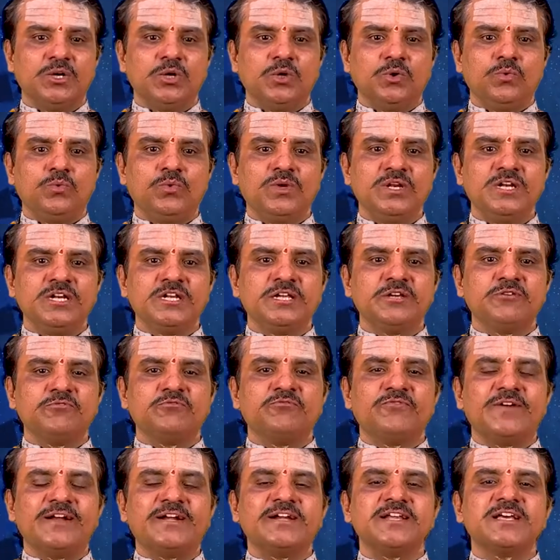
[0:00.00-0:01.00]
will give
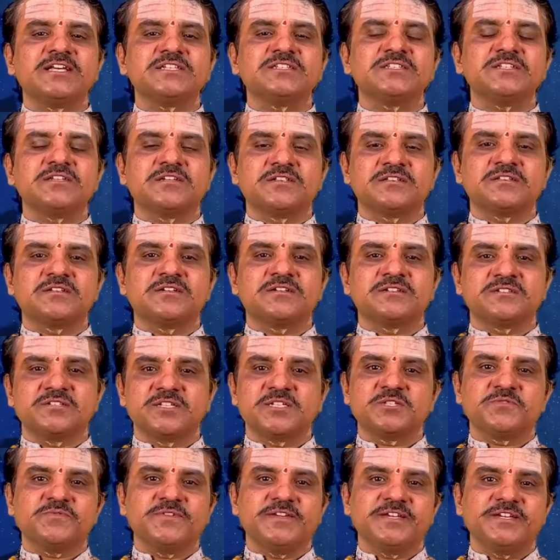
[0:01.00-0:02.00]
fantastic results
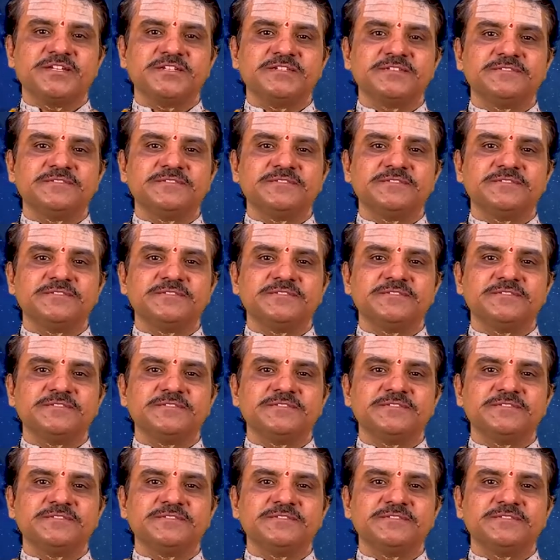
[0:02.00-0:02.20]
this week.